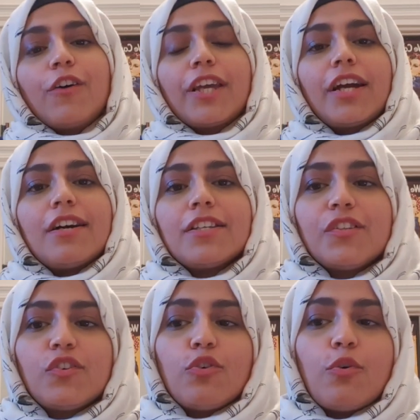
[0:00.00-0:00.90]
Okay guys,
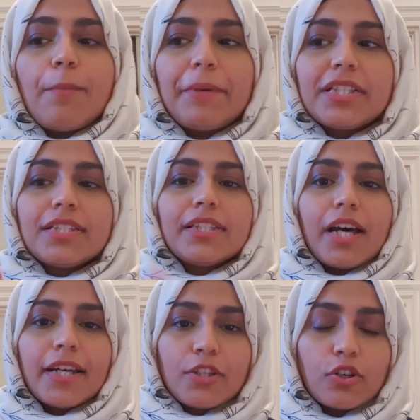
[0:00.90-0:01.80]
so because
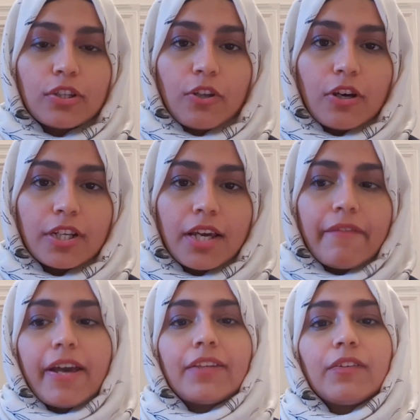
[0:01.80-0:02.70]
I talk a lot,
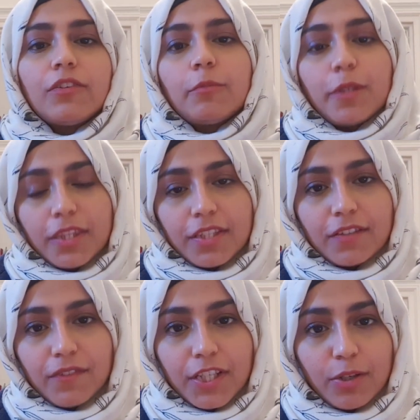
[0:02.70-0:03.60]
I've had to split
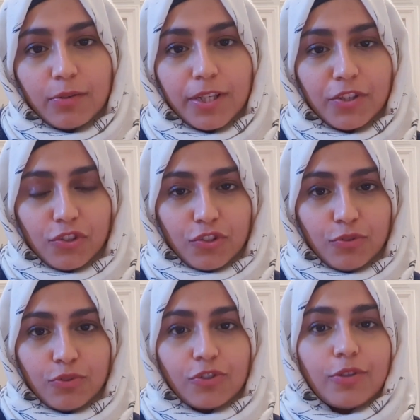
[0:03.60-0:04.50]
this video into
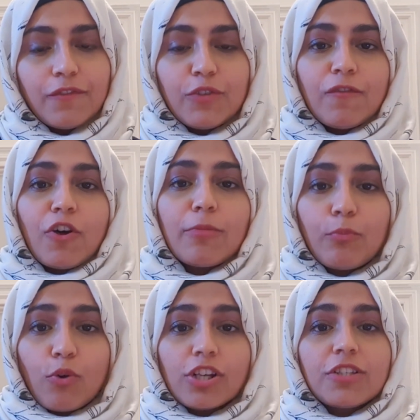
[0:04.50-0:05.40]
two. So if you've
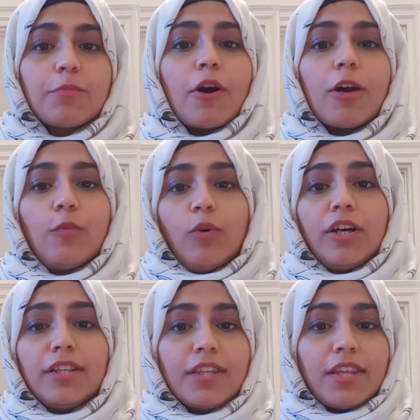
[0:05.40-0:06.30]
not watched part
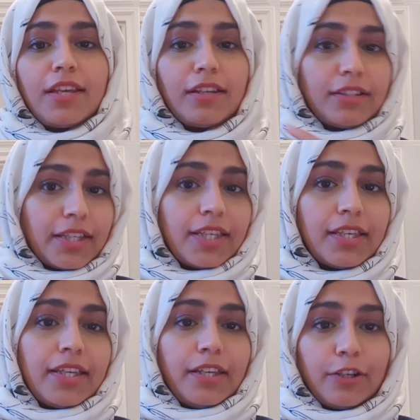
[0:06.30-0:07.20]
one, then click
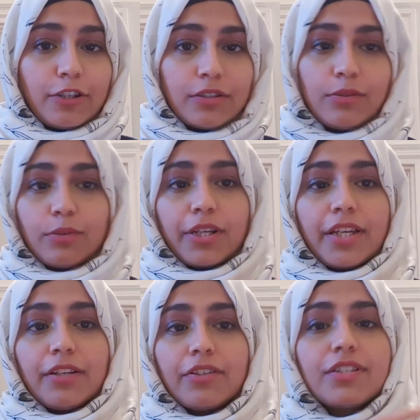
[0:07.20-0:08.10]
here or
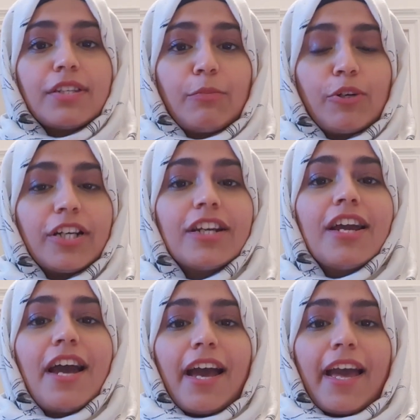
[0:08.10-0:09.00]
here somewhere.
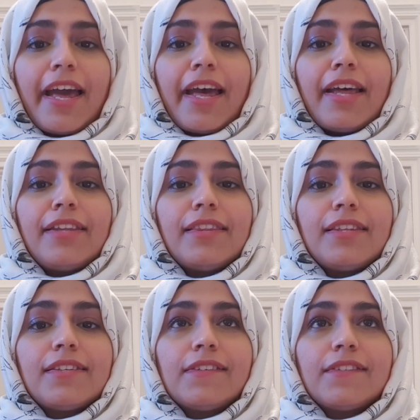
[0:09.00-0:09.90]
And
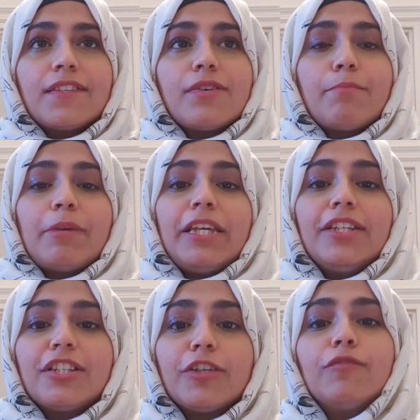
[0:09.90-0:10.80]
this is the
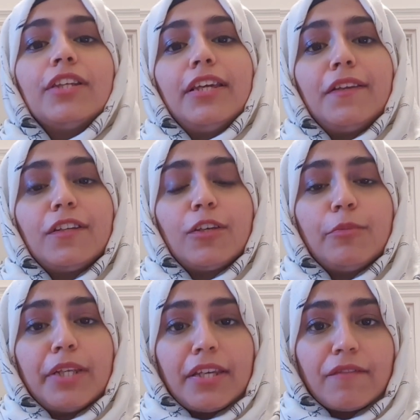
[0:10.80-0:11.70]
PhD related
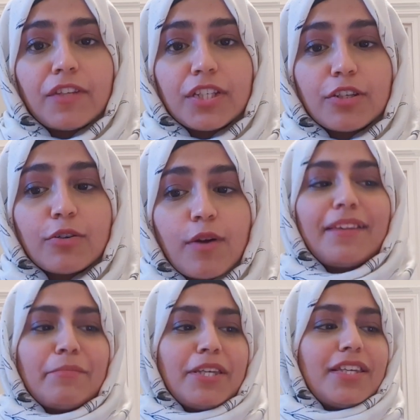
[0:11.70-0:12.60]
Q and A video.
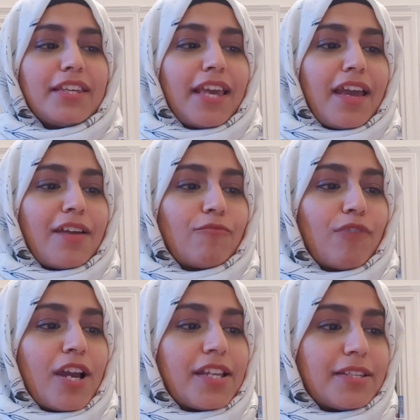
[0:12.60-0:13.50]
Let me get
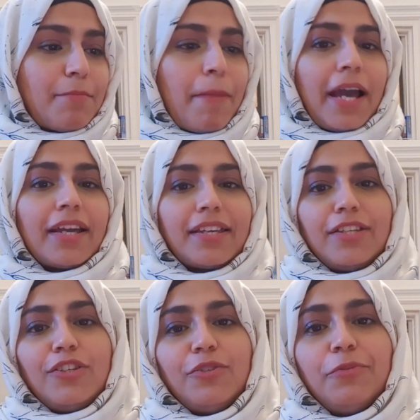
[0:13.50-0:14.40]
right back
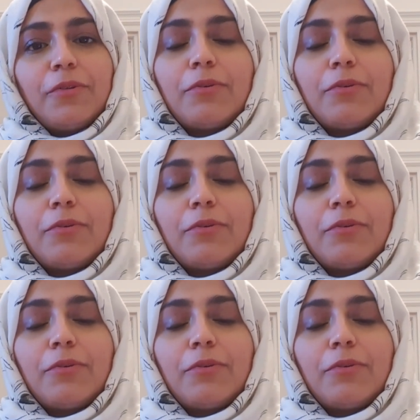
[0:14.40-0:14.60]
into the